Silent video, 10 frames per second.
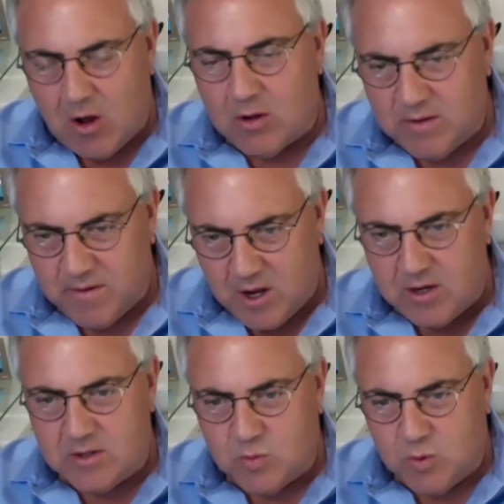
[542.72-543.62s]
older
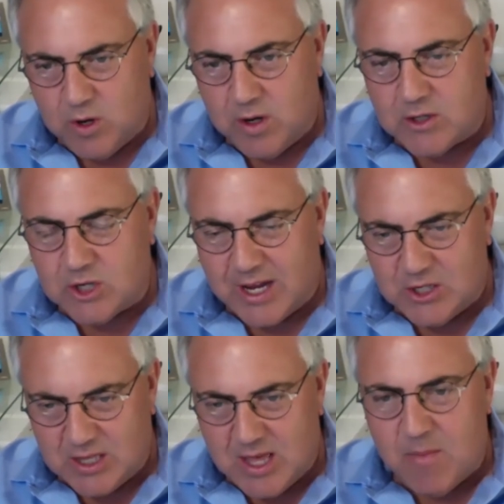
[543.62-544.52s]
voters were
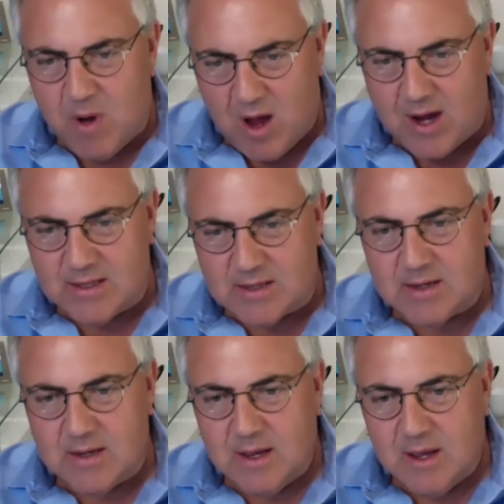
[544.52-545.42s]
changing their minds.
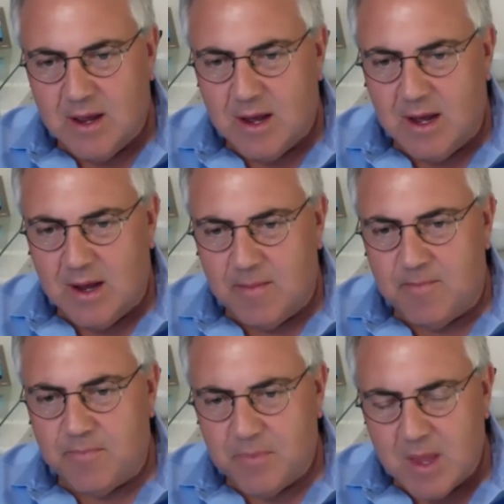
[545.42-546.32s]

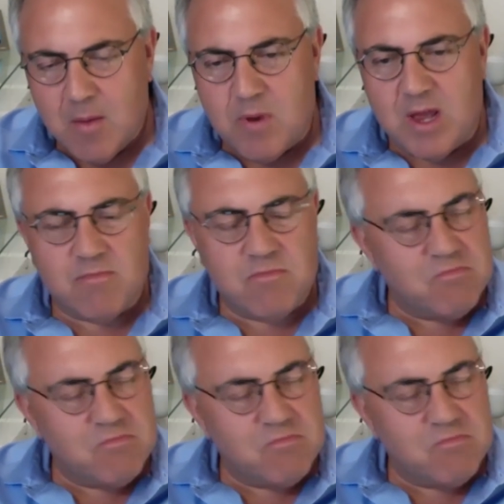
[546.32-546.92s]
Um, yeah. But,